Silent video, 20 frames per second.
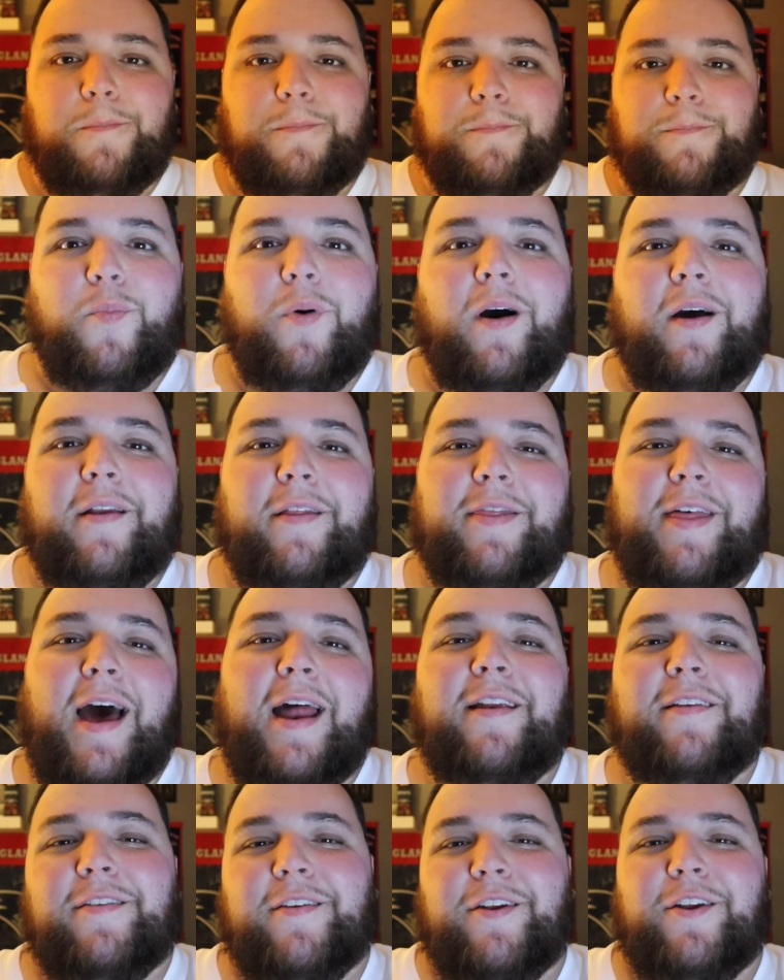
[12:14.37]
But
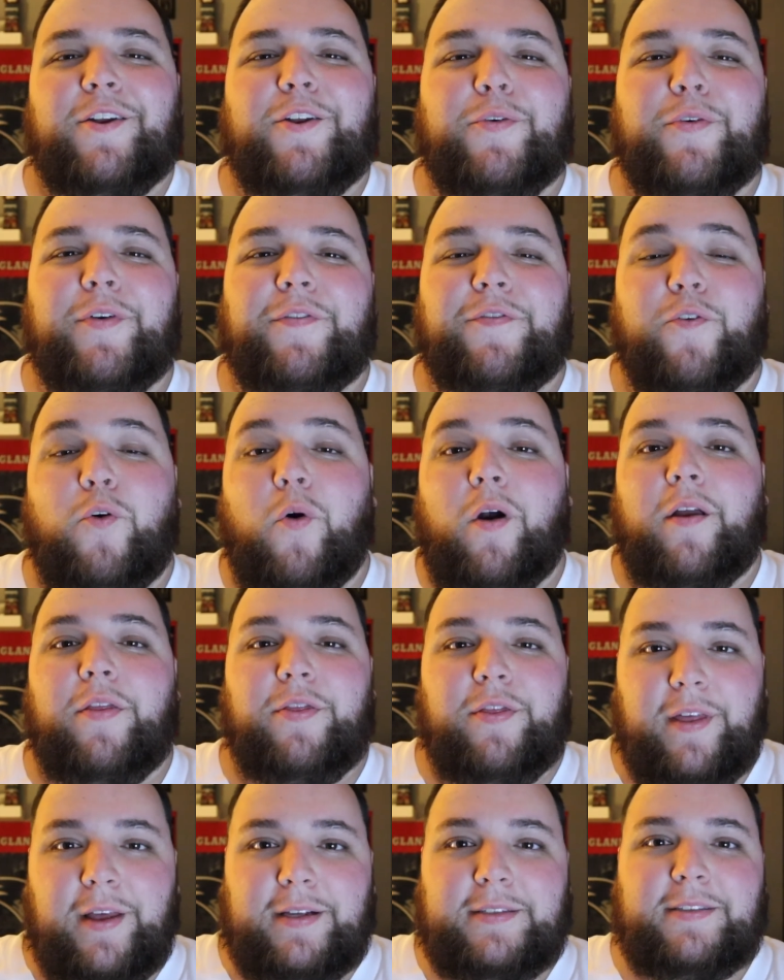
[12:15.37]
that is going to do it for
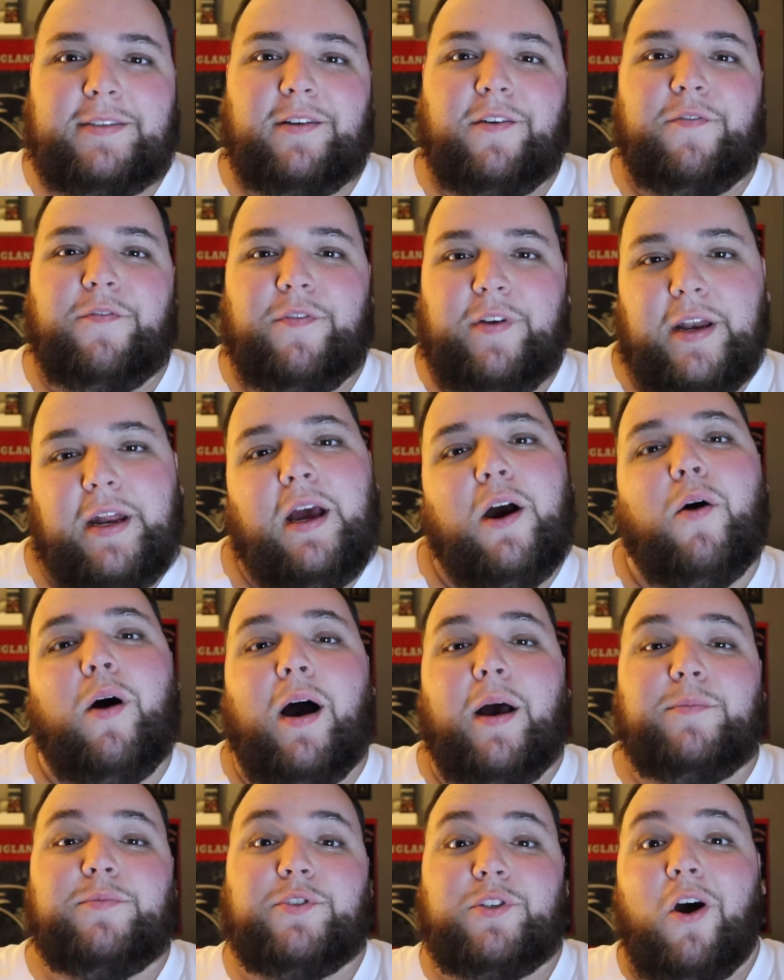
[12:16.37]
this video.
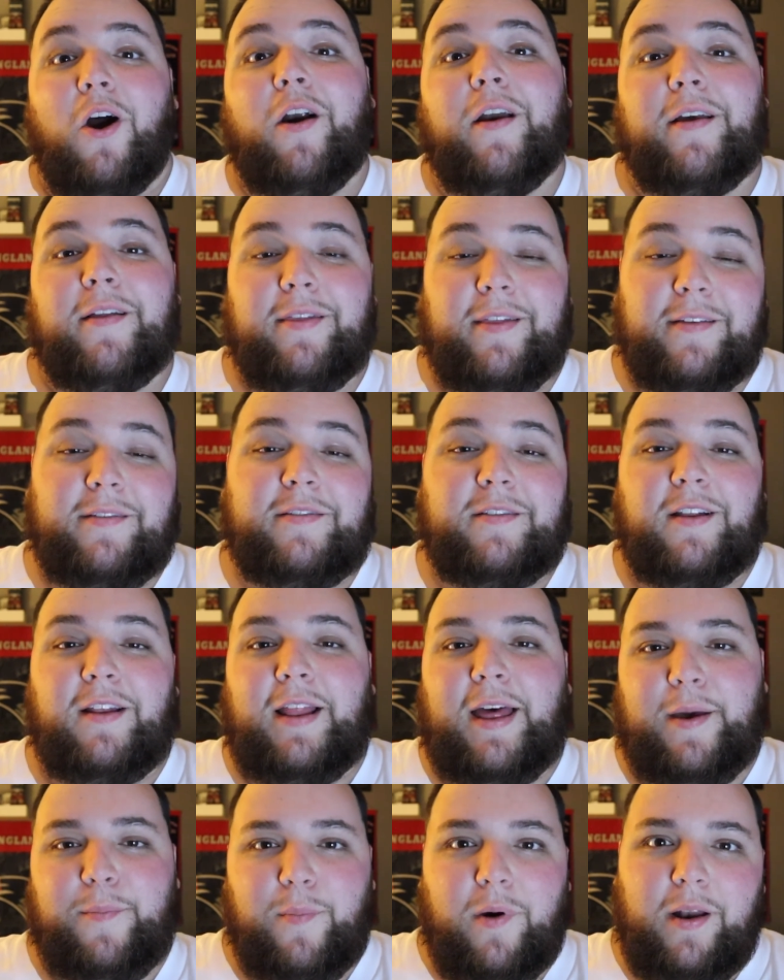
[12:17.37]
I'm sorry this is a
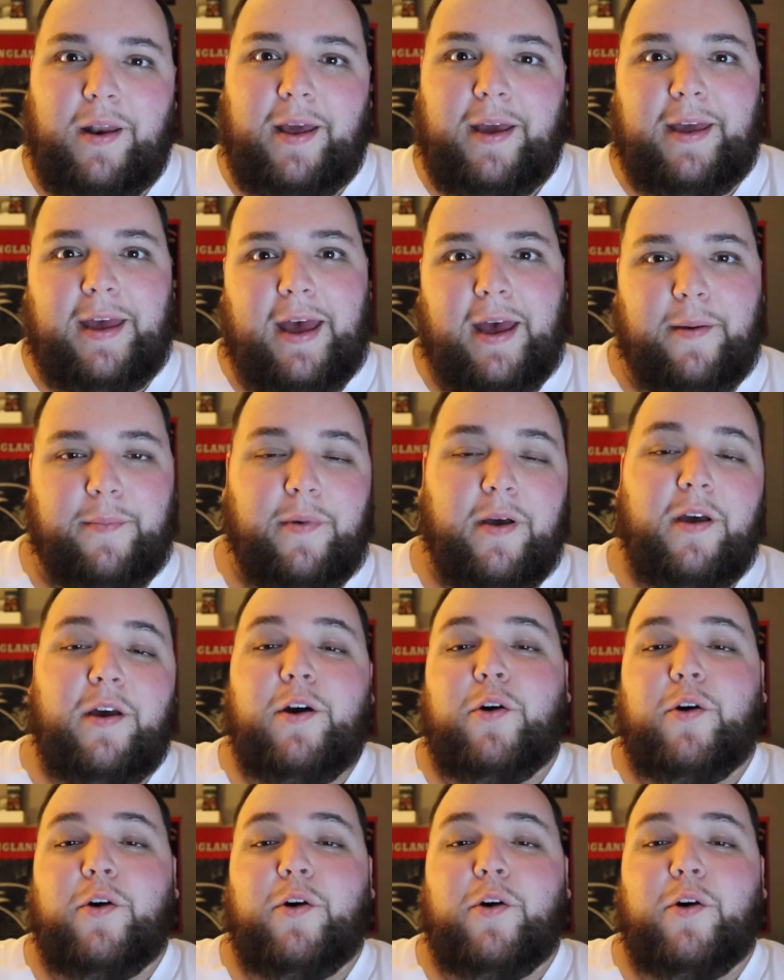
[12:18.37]
late Monday game.